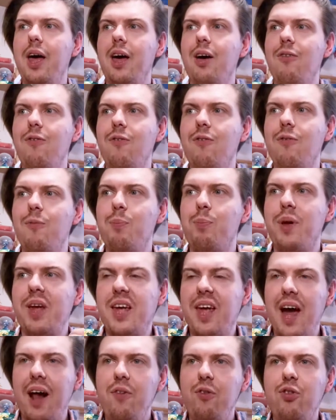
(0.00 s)
it
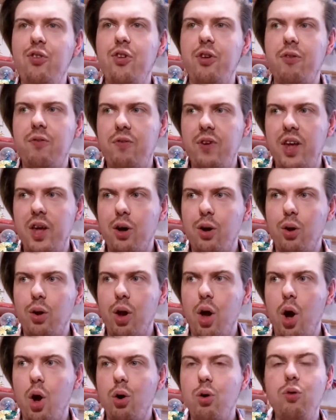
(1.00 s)
began to
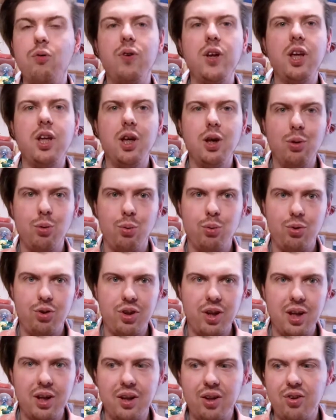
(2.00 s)
feel
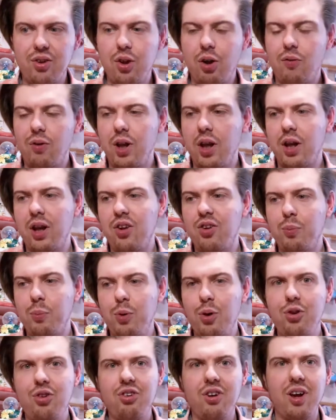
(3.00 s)
overused in this novel. And as
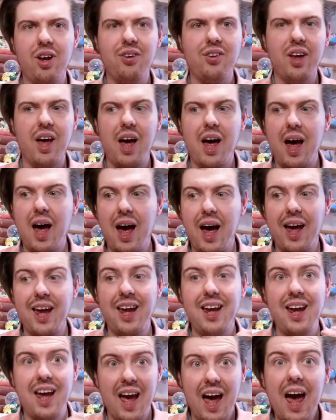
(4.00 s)
much as
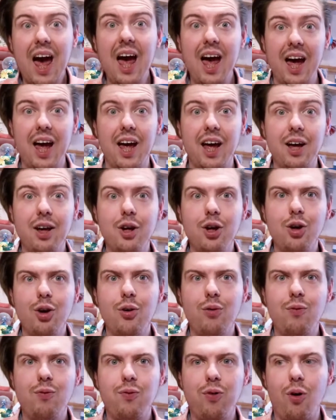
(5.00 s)
I care
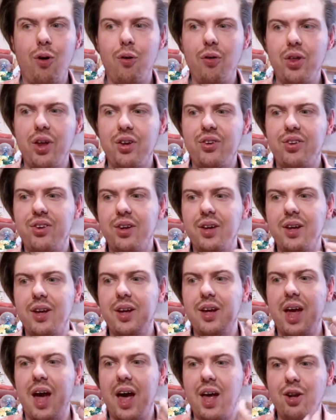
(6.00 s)
for this
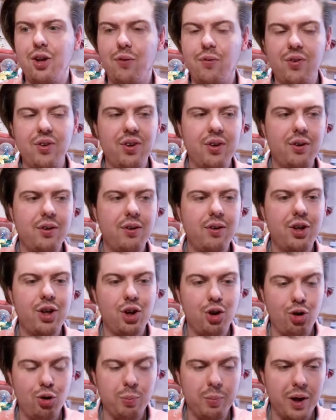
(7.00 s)
kind of
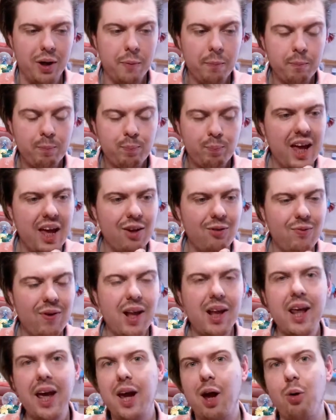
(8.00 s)
humour, it
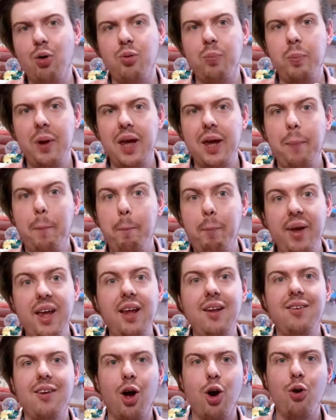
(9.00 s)
felt like I was being
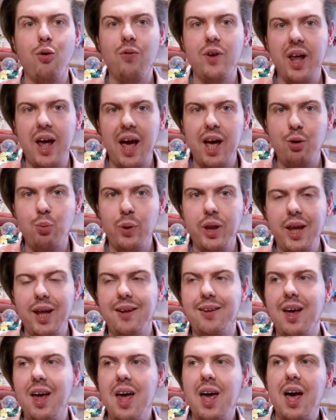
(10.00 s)
beat over the head with
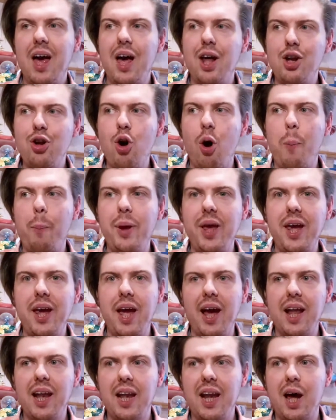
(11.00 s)
it and not
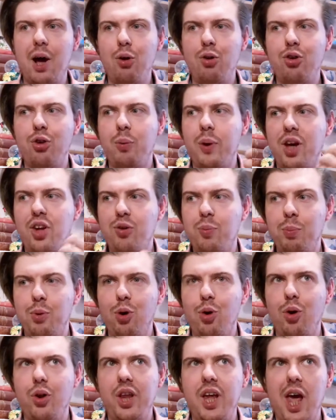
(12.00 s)
being allowed to
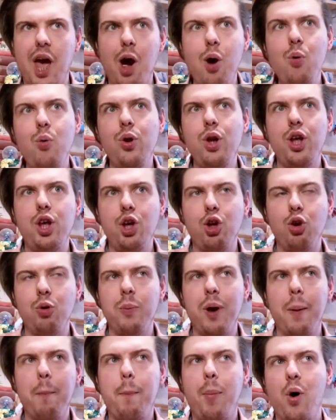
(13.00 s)
explore the own
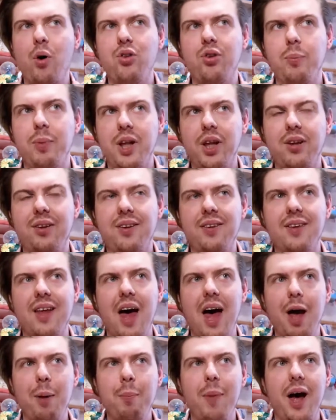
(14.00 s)
humour and possibilities
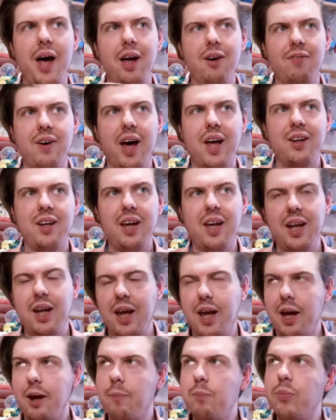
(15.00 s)
that I might have had in
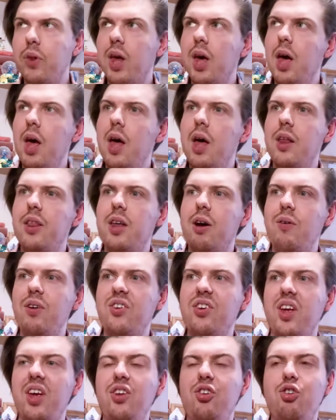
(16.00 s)
here. There
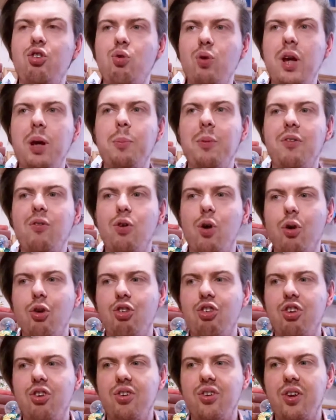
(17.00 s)
is a stream of
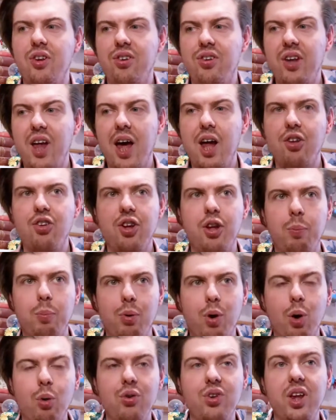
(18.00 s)
consciousness now to the
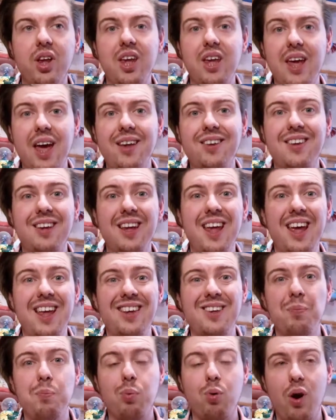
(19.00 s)
prose that, yes,
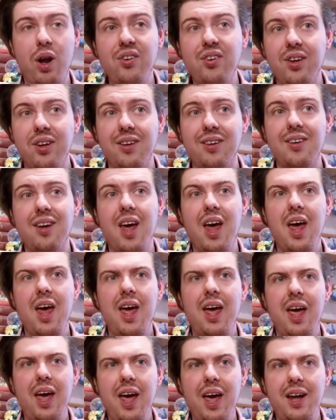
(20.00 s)
is present
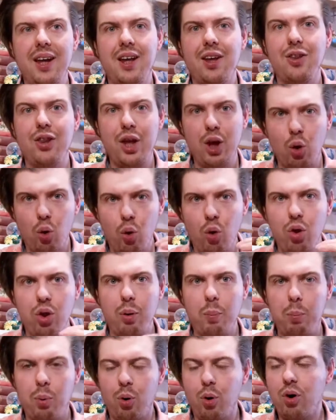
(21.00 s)
in the
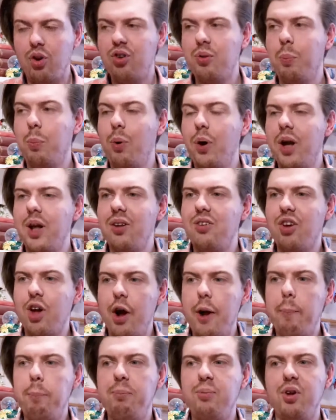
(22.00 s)
other books, but in
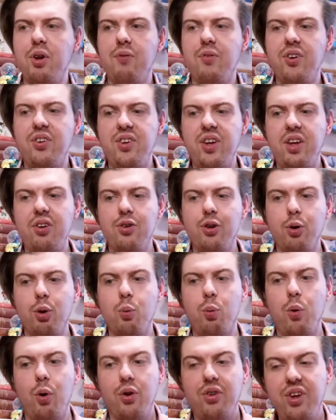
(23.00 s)
terms of the seasonal
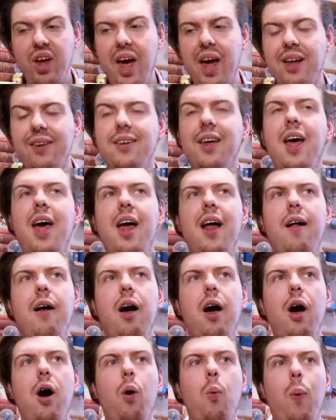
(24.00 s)
quartet,
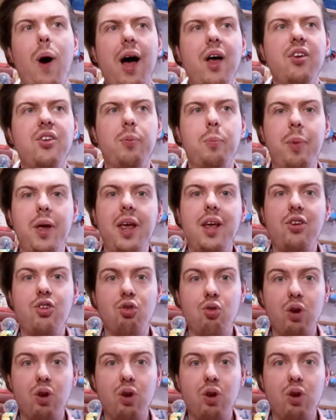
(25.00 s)
whilst being